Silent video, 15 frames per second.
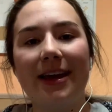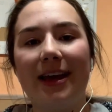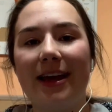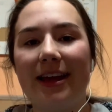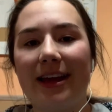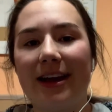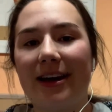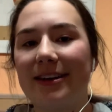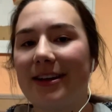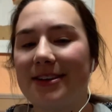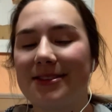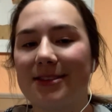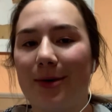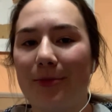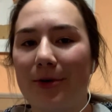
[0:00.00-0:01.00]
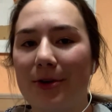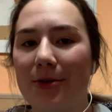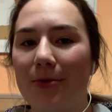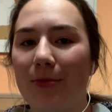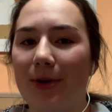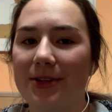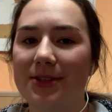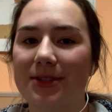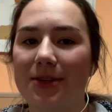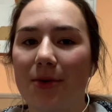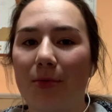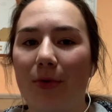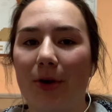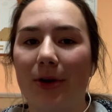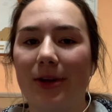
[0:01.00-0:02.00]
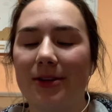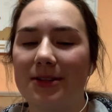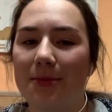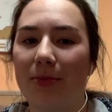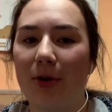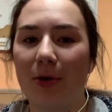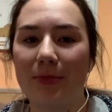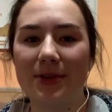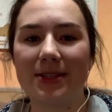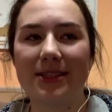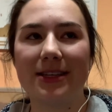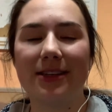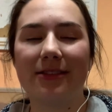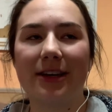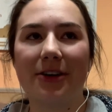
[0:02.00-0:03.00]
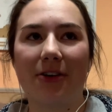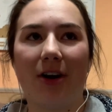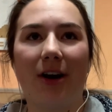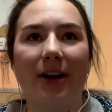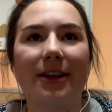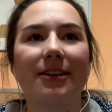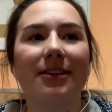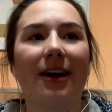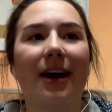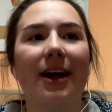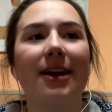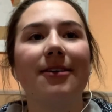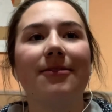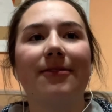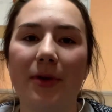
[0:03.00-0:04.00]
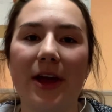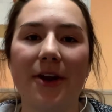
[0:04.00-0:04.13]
And as someone who wants to work in diplomacy later on in life,